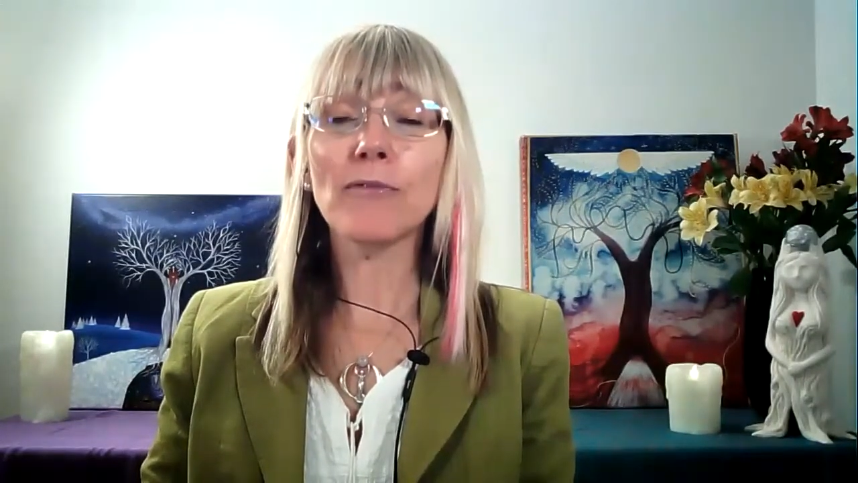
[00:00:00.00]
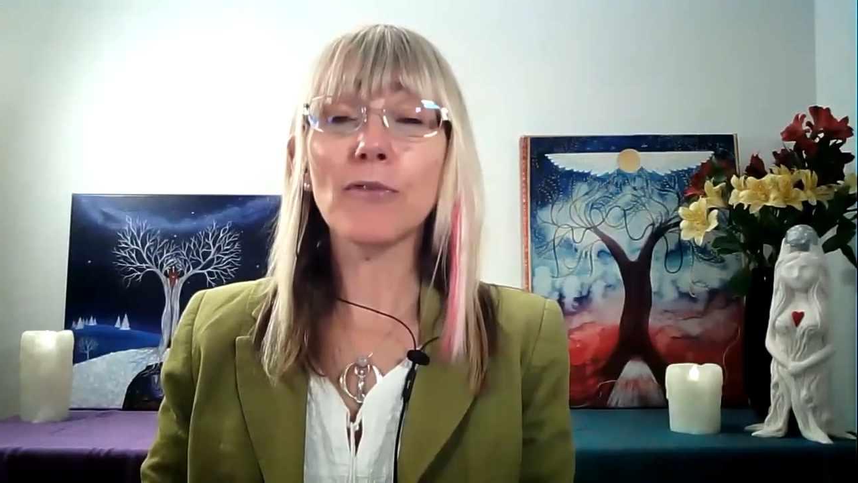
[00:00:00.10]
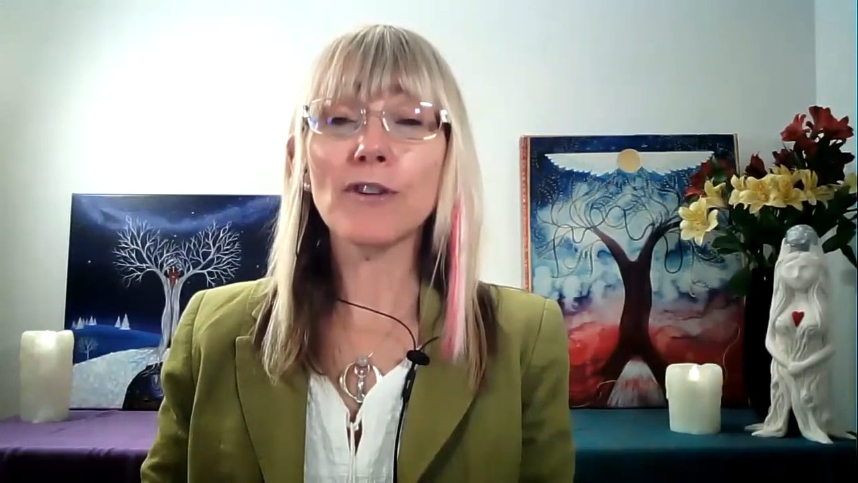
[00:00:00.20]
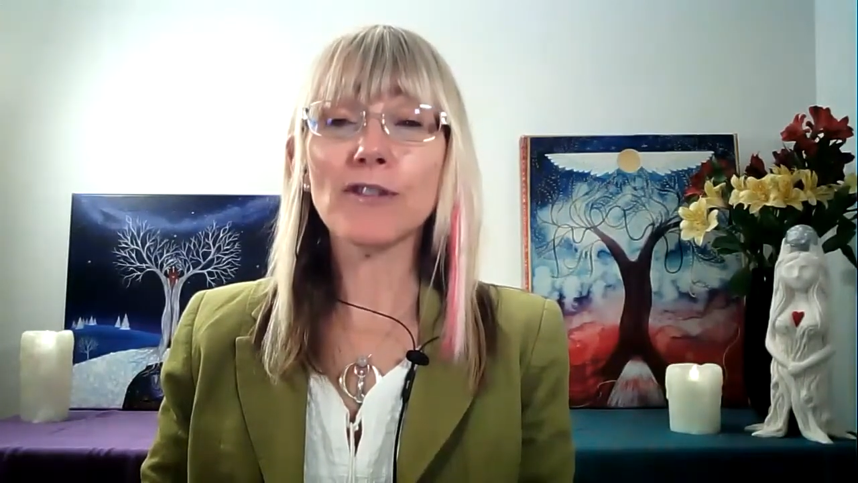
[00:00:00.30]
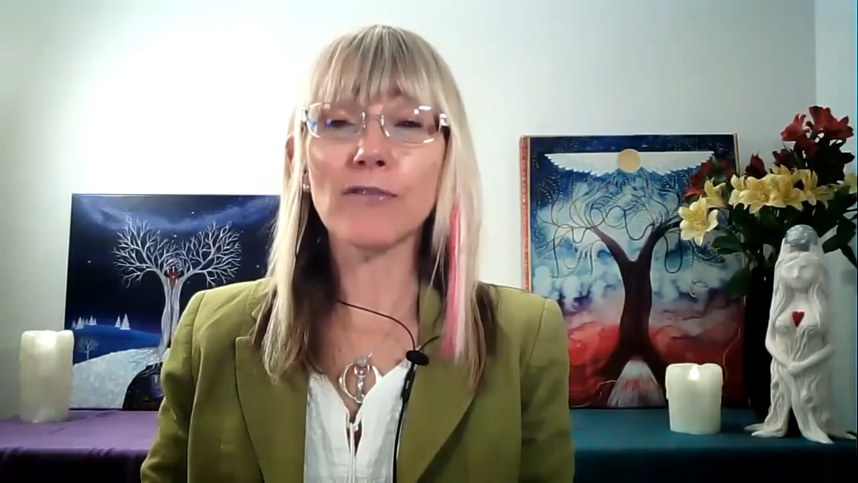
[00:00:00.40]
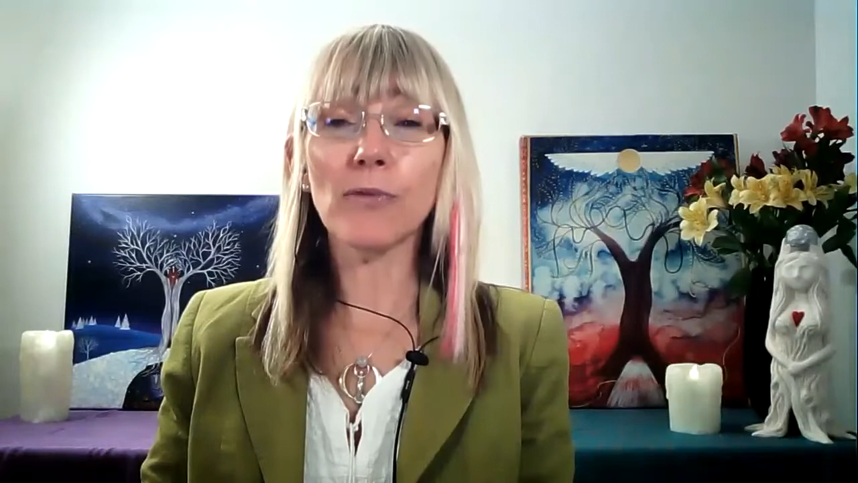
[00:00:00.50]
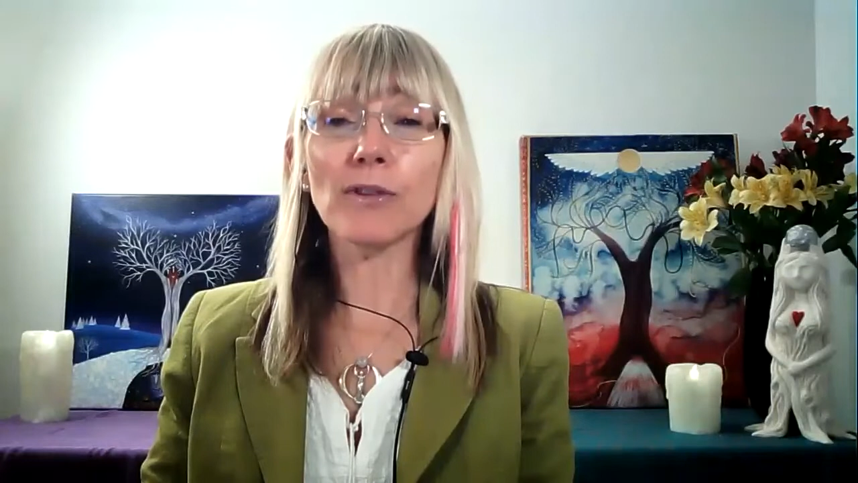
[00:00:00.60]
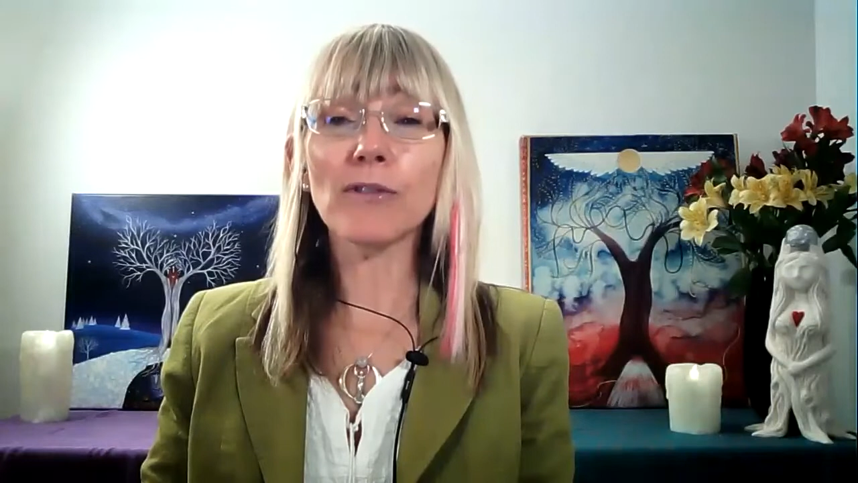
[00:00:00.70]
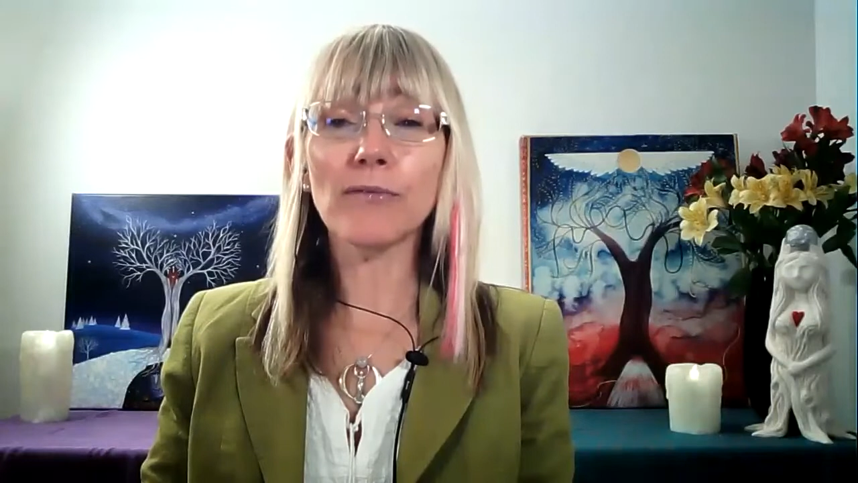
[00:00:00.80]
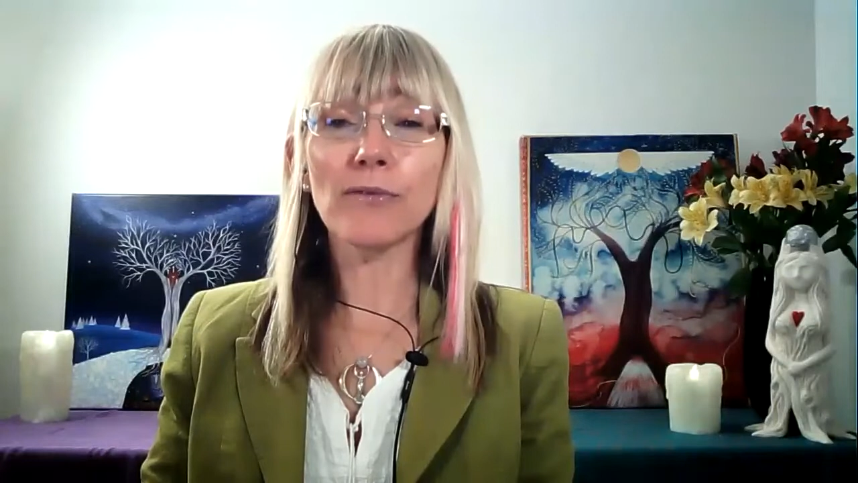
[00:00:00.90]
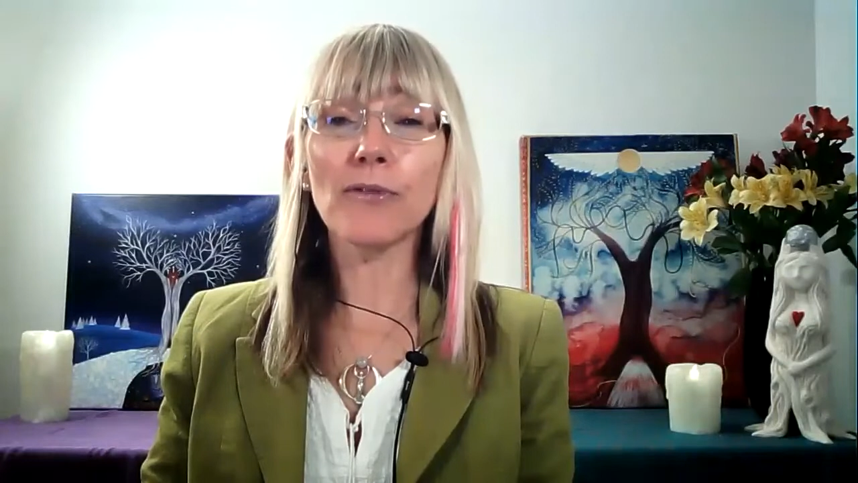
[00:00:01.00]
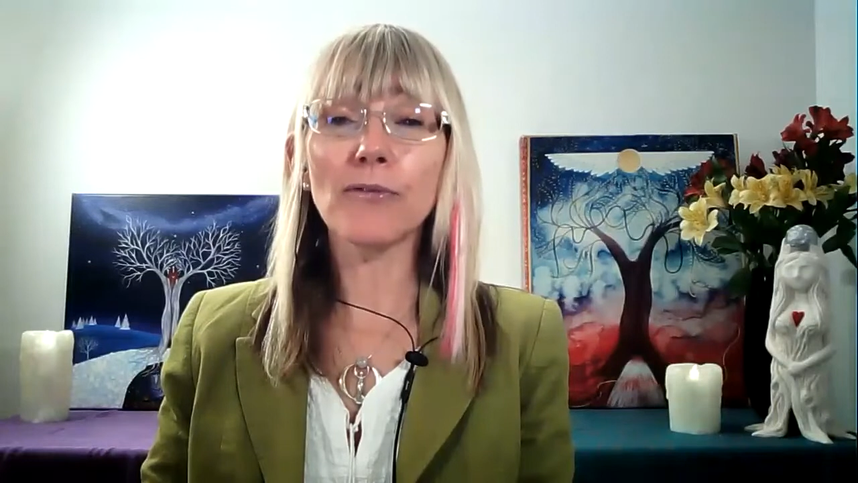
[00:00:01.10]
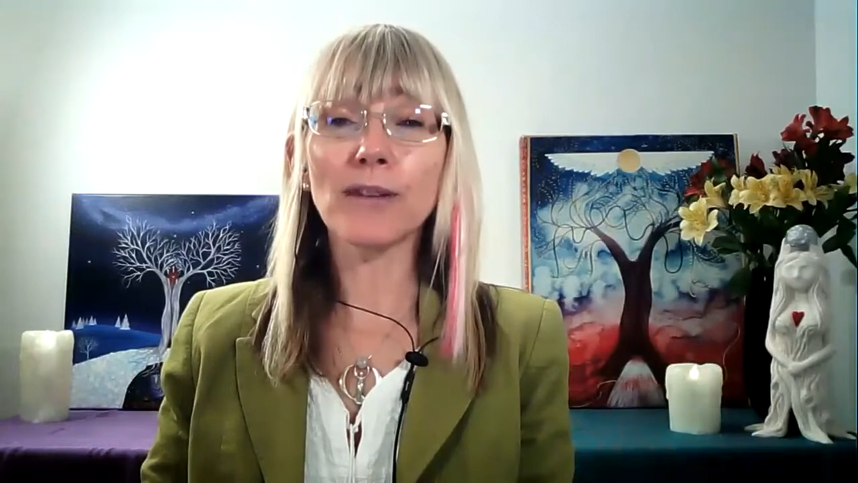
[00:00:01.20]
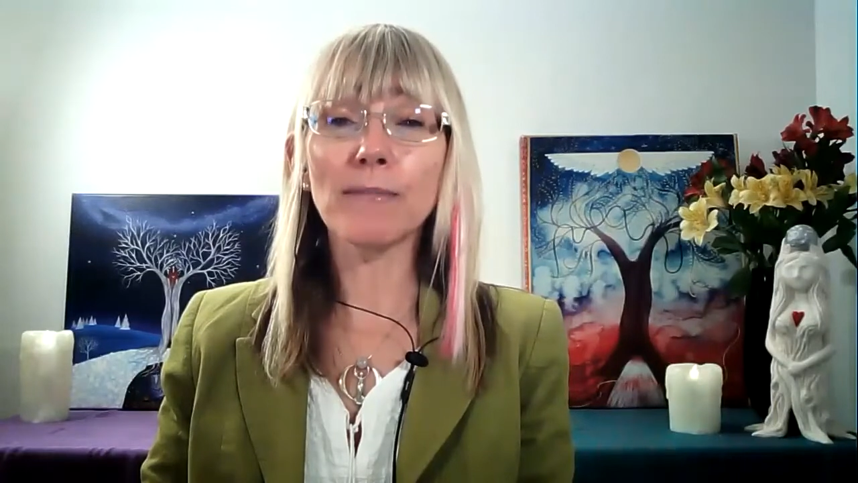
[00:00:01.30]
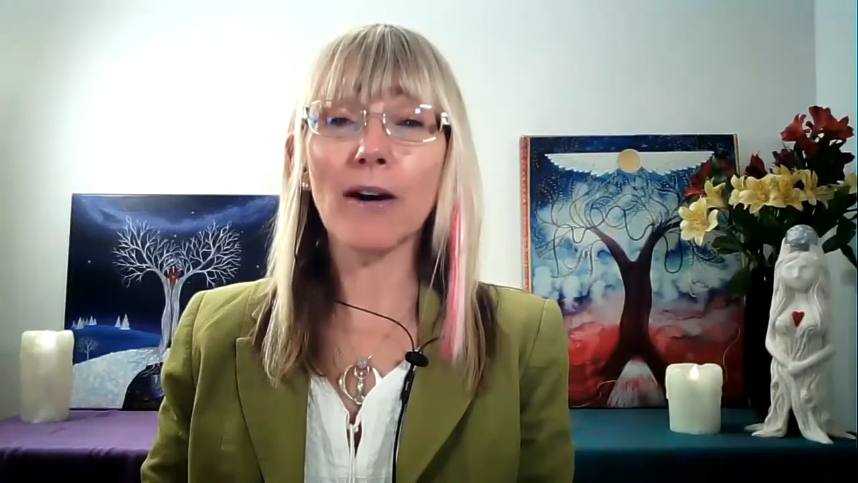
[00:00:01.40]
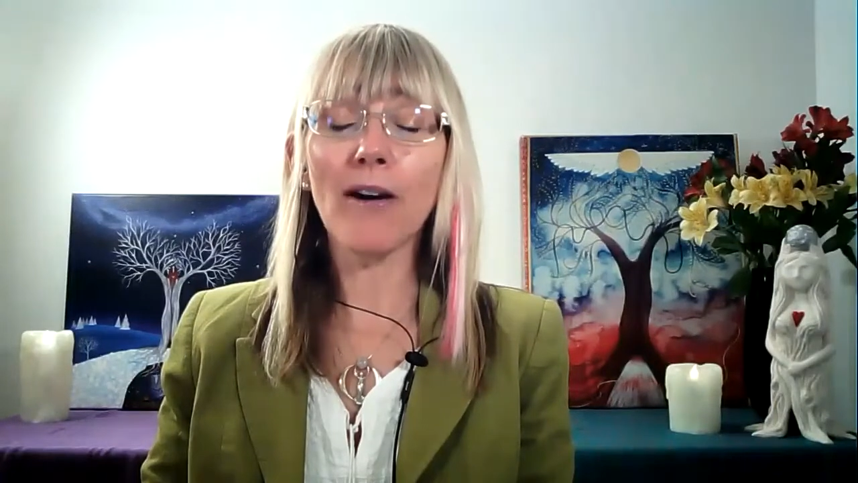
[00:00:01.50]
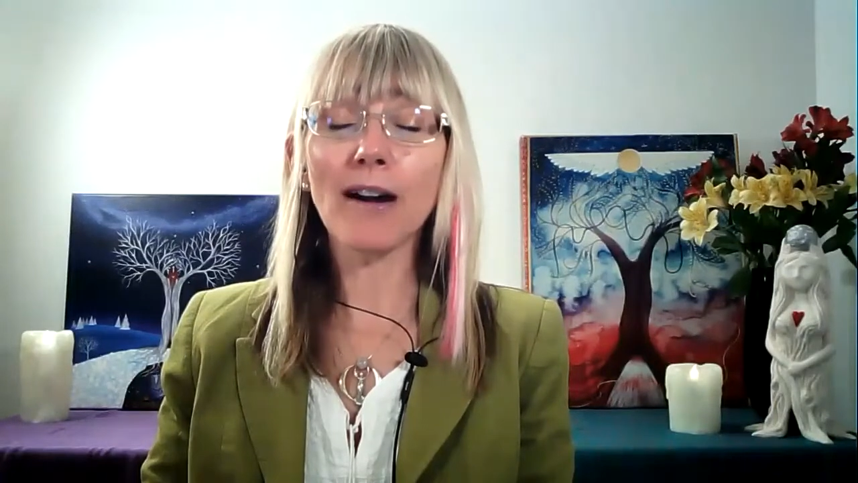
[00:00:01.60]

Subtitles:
voice of one of the four female